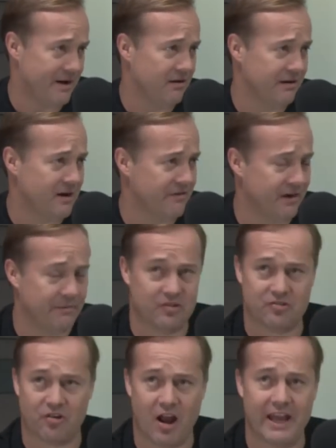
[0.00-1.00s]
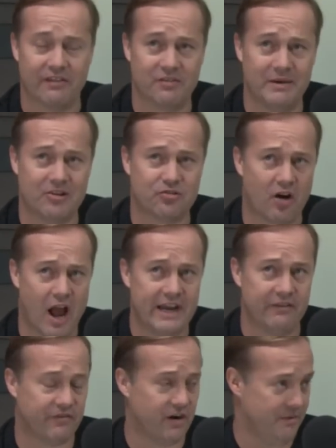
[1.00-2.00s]
I don't care if anybody's crying. If somebody cried
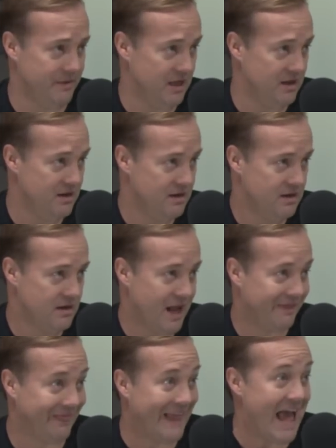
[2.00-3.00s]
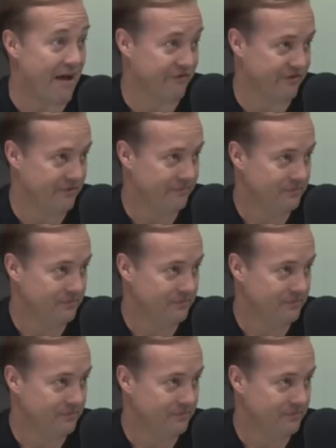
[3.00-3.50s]
in front of me, I'd laugh.